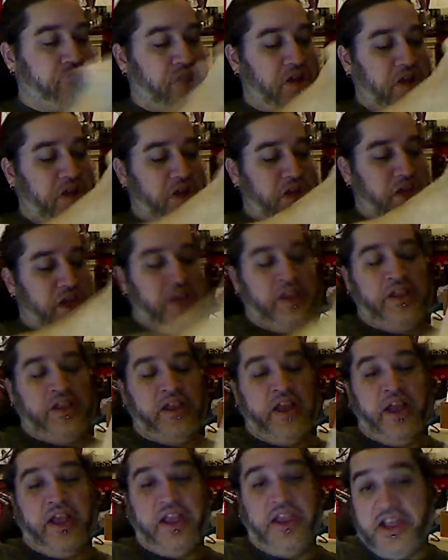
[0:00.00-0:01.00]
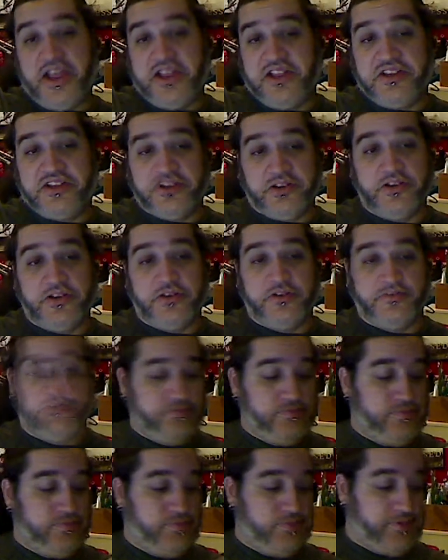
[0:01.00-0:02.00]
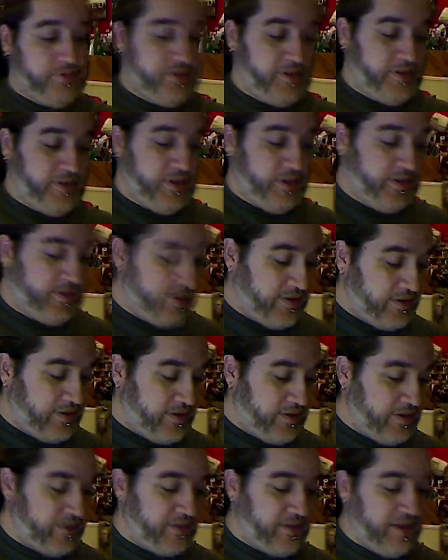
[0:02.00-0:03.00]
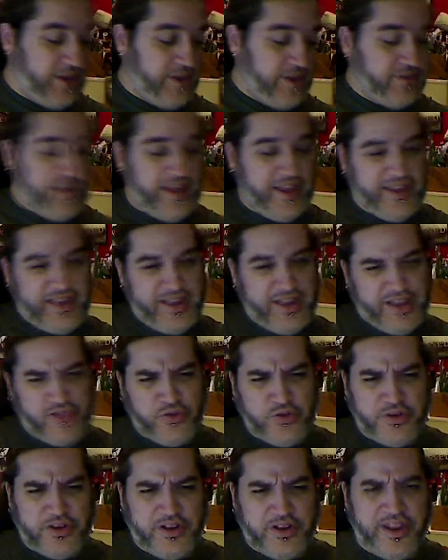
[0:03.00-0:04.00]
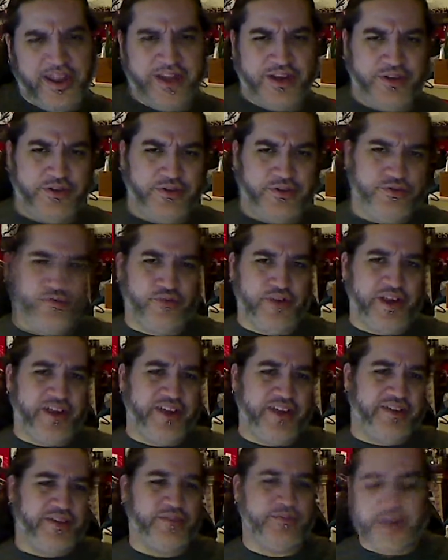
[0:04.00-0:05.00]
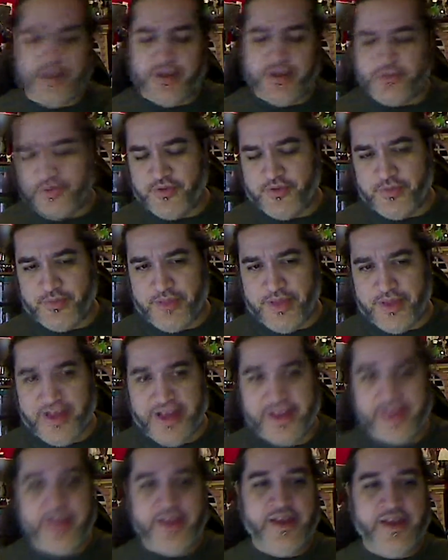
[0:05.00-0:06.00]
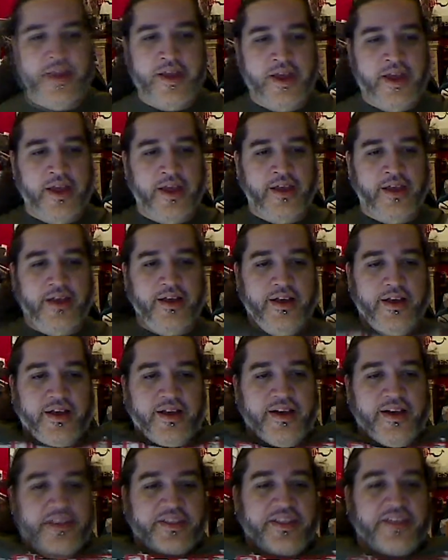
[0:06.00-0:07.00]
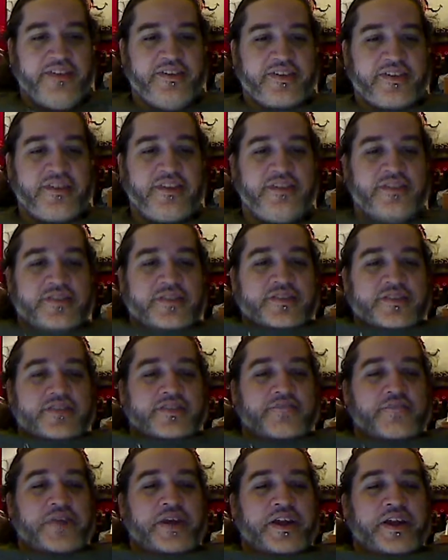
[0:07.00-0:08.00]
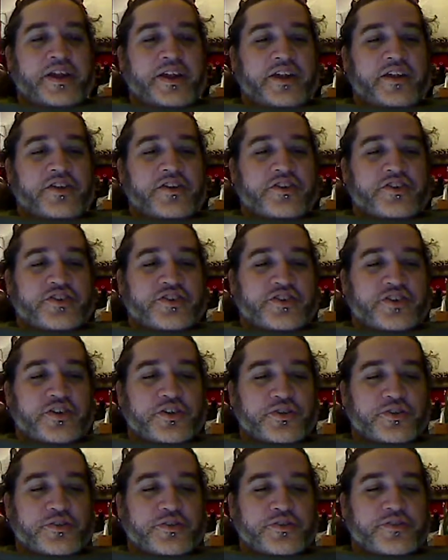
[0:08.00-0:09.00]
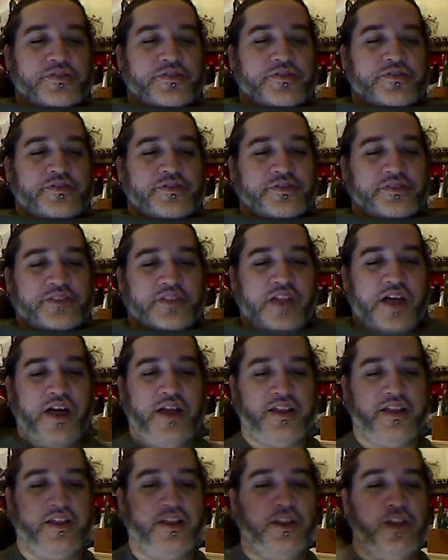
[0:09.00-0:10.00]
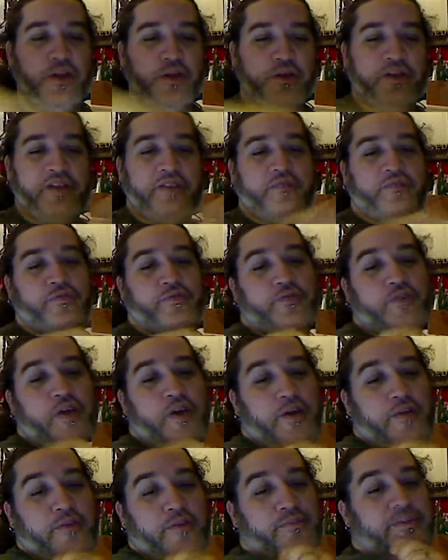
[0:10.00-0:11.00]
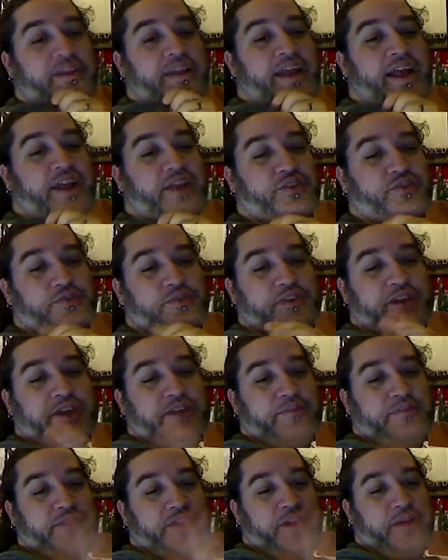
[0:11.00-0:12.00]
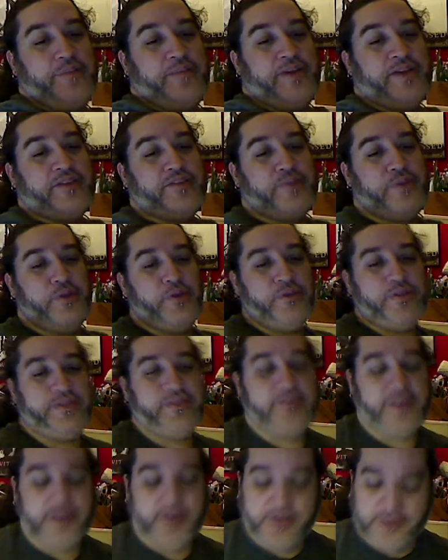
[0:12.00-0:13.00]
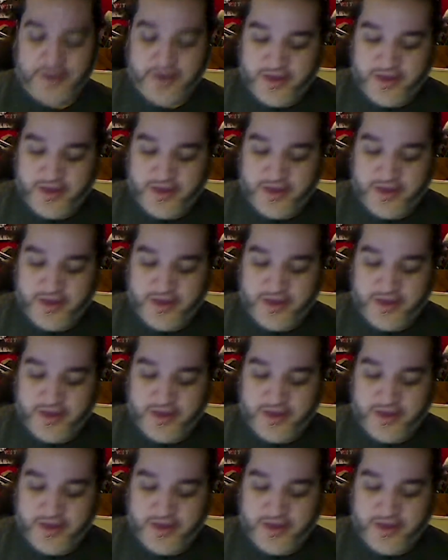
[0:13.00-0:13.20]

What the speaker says: I like the shirt. It's nice. I sort of like gray sometimes over black. This is my Gears shirt, locked and loaded from the actual GameStop Expo this year.